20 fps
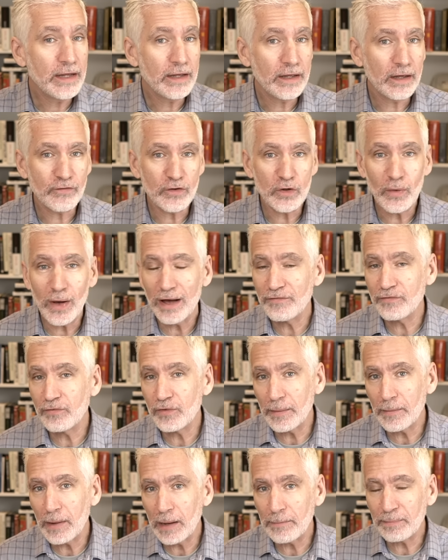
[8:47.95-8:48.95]
If you have
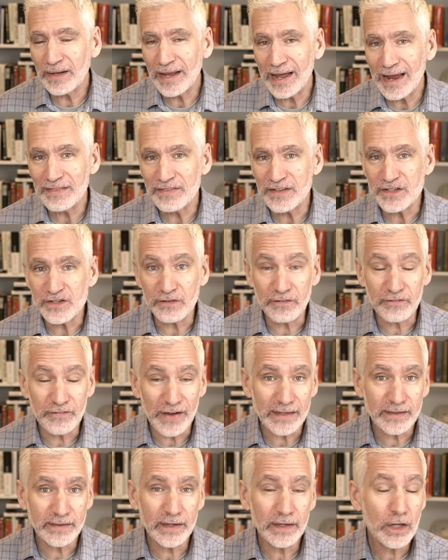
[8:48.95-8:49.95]
a plan that's
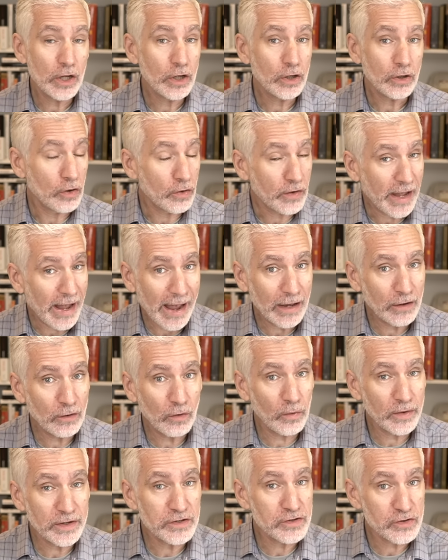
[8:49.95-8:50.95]
affected, you can
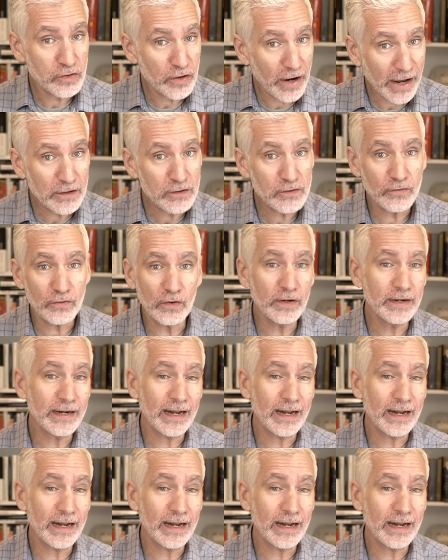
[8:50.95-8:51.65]
always transfer it.